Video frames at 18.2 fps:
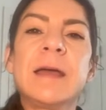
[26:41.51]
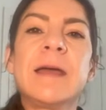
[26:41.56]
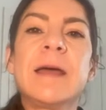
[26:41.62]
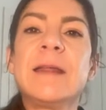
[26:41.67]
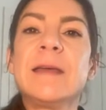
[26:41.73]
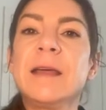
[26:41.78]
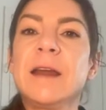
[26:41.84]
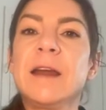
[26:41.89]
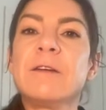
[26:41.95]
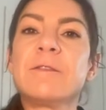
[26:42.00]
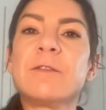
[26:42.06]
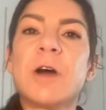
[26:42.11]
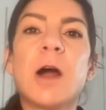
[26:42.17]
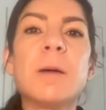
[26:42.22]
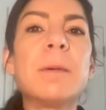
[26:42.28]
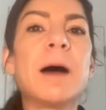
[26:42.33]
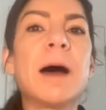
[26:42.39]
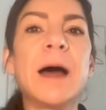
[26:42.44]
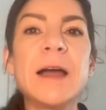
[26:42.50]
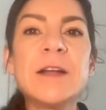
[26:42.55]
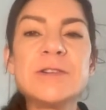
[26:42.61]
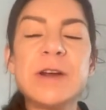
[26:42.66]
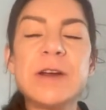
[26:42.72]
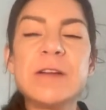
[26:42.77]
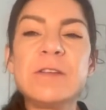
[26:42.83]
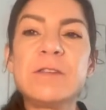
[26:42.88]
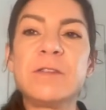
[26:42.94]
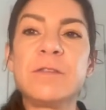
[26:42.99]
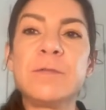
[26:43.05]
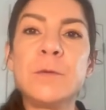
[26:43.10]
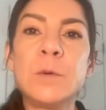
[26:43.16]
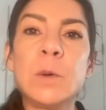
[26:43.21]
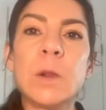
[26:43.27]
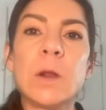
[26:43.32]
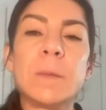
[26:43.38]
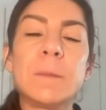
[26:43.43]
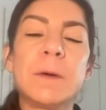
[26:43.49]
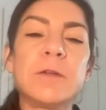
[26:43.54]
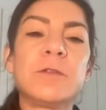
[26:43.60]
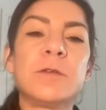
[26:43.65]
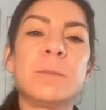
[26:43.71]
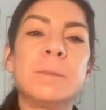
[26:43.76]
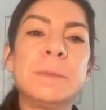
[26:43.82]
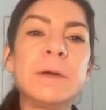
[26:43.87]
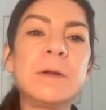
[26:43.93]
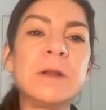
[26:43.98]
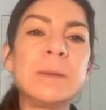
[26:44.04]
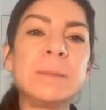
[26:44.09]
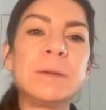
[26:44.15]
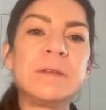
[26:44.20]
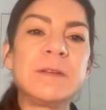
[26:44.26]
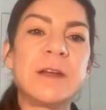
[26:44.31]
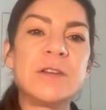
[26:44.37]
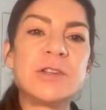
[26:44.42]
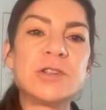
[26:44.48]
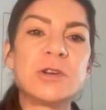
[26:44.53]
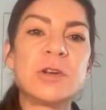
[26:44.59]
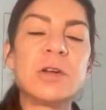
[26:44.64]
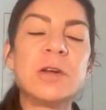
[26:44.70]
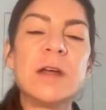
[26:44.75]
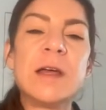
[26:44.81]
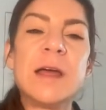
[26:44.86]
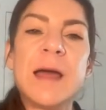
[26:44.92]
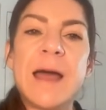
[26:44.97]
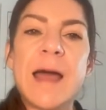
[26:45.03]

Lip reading: getting in enough carbohydrates to fuel our muscle building potential.